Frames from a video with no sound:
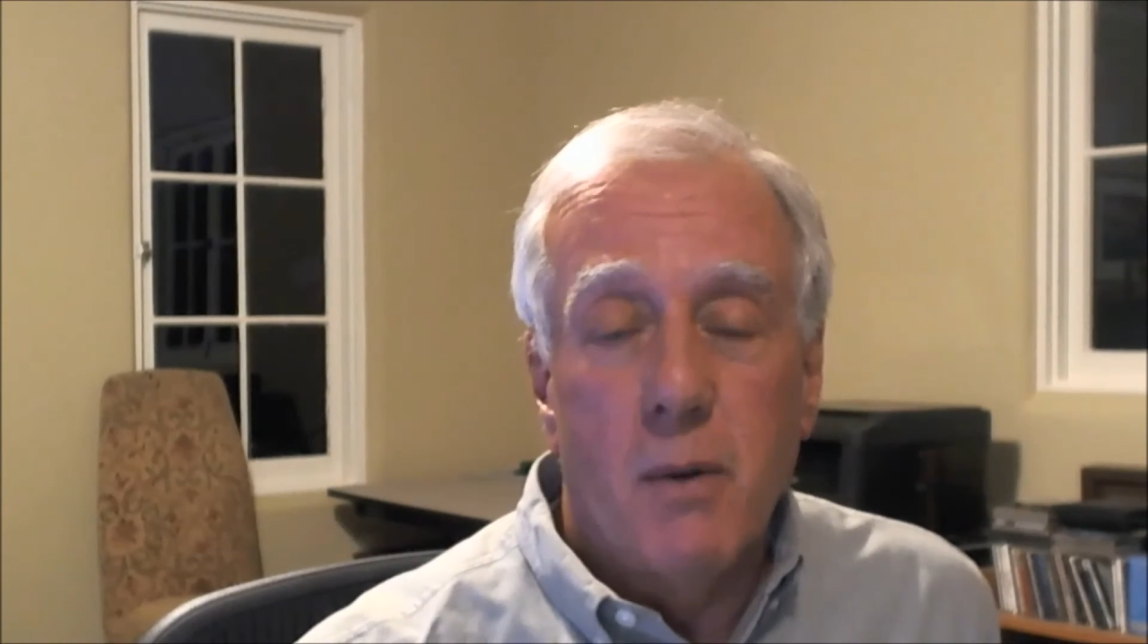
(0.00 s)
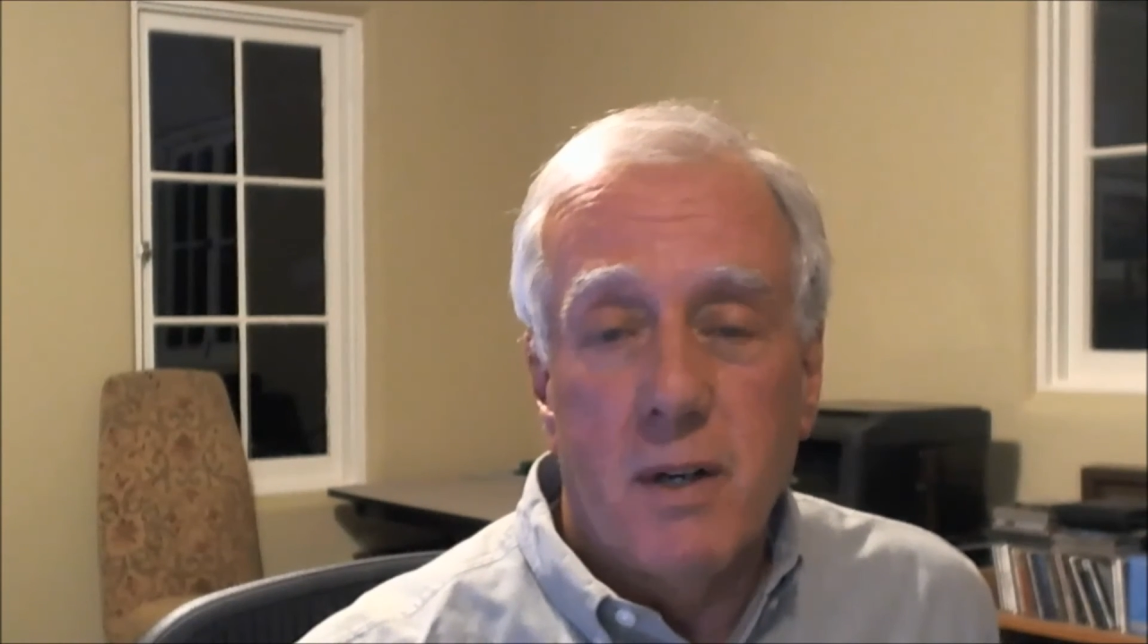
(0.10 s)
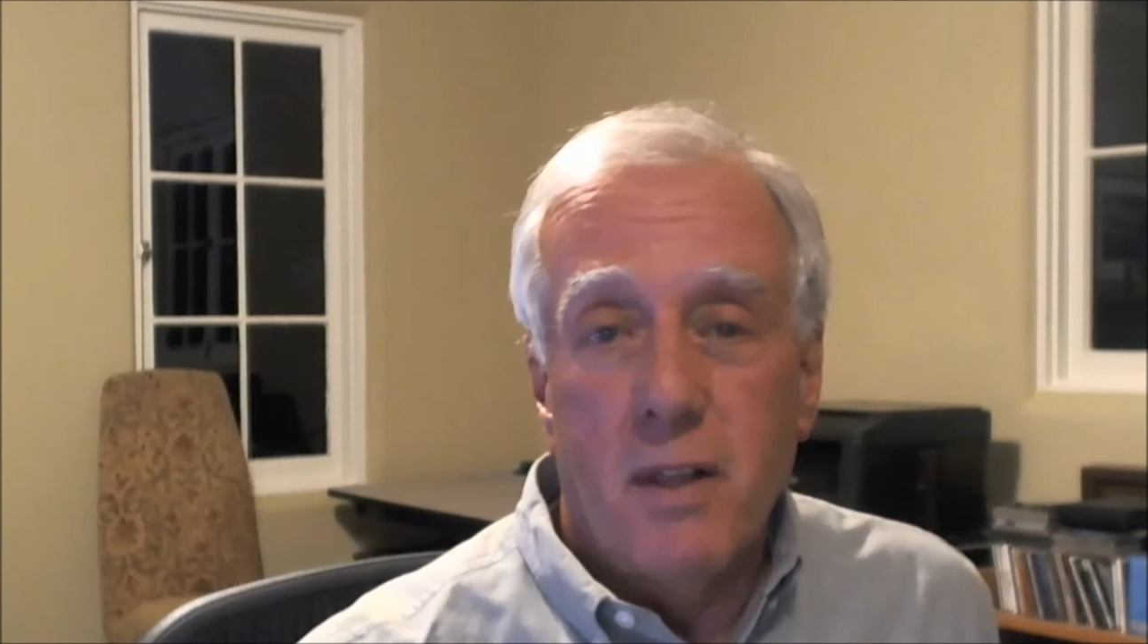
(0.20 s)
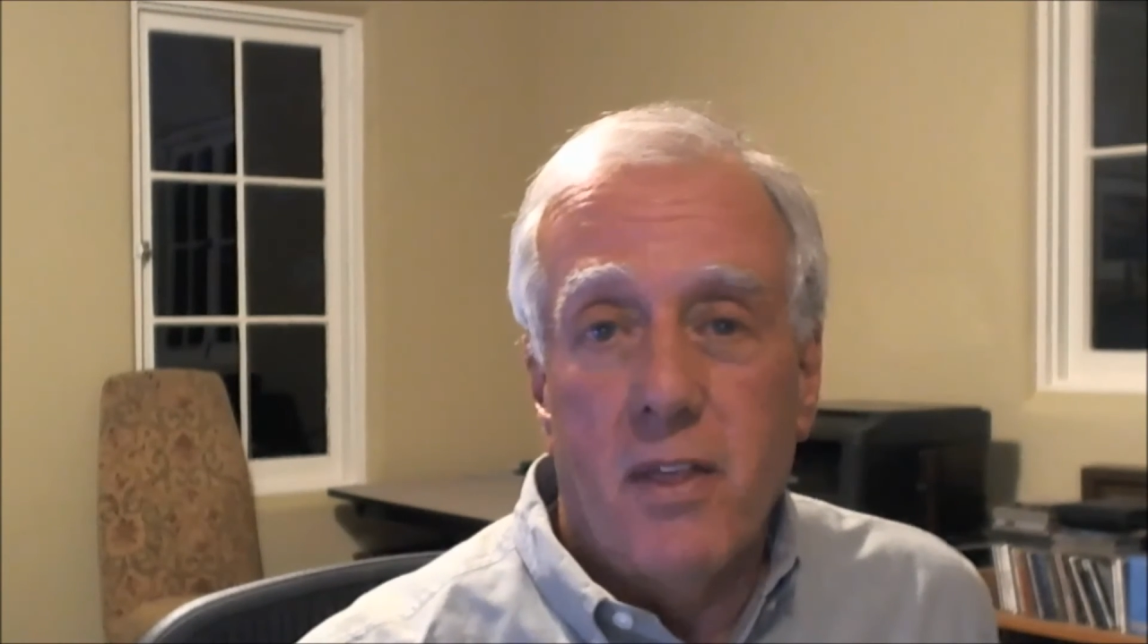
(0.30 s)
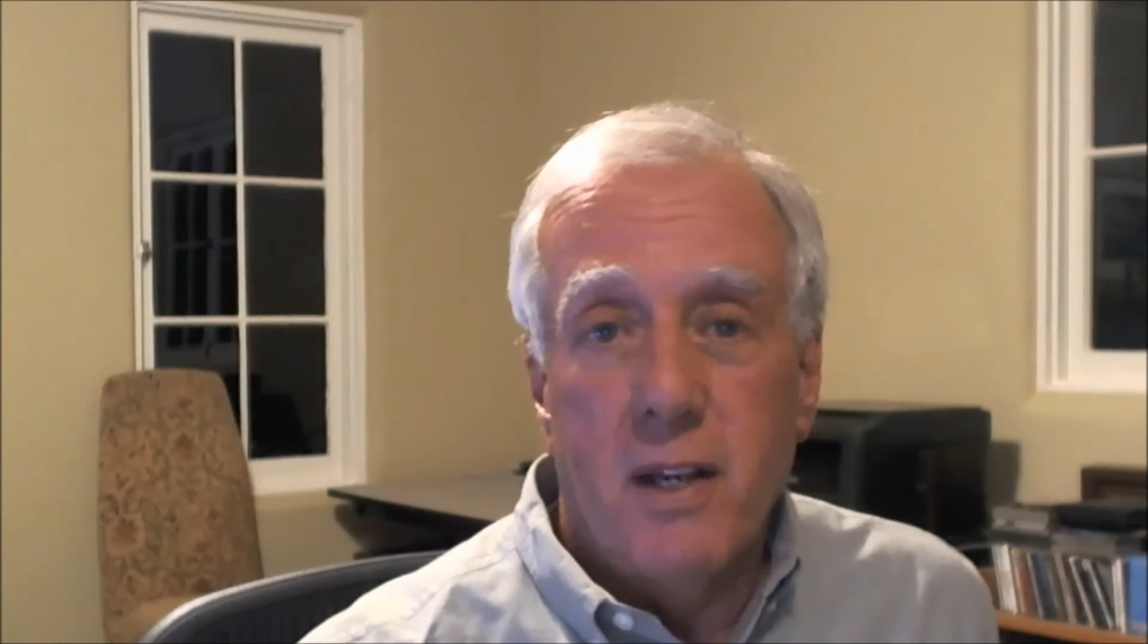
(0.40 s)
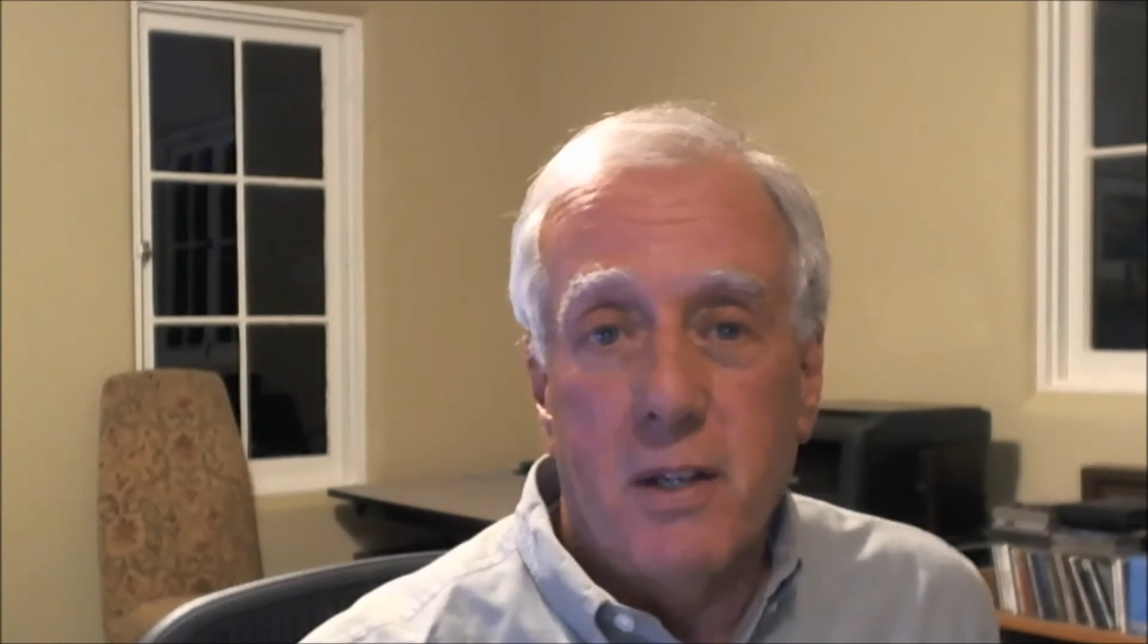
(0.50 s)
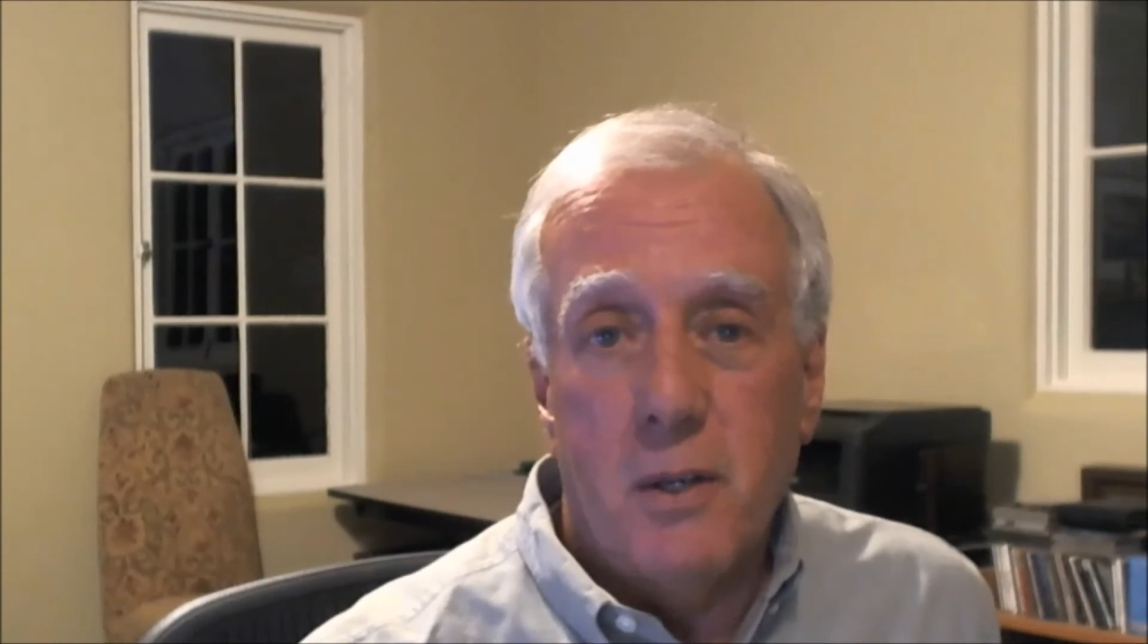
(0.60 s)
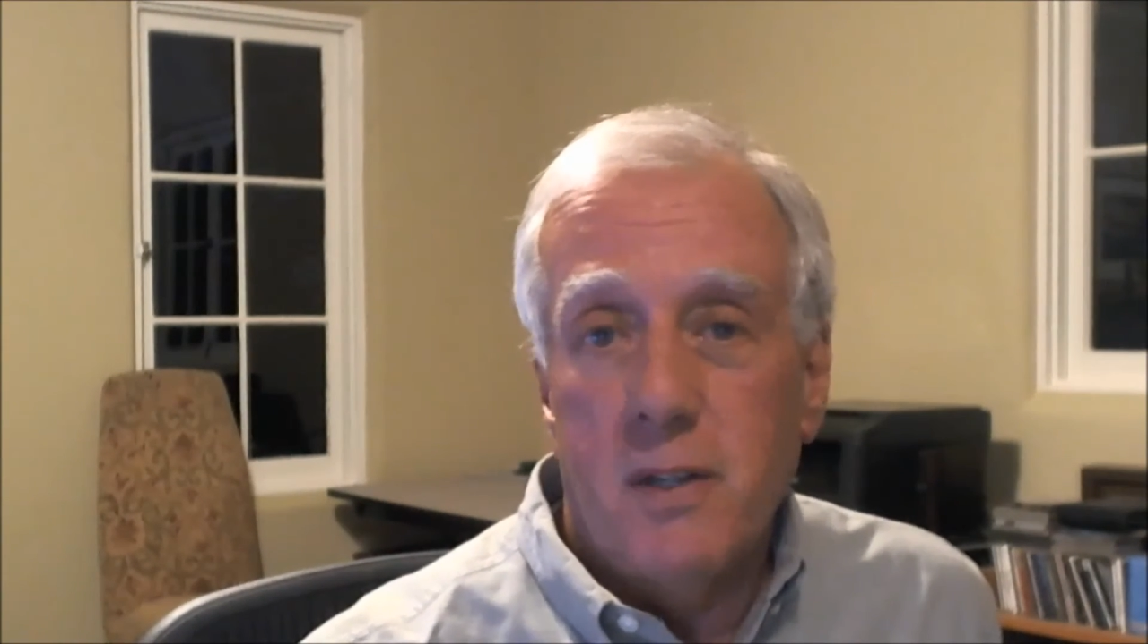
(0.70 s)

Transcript: want to thank you,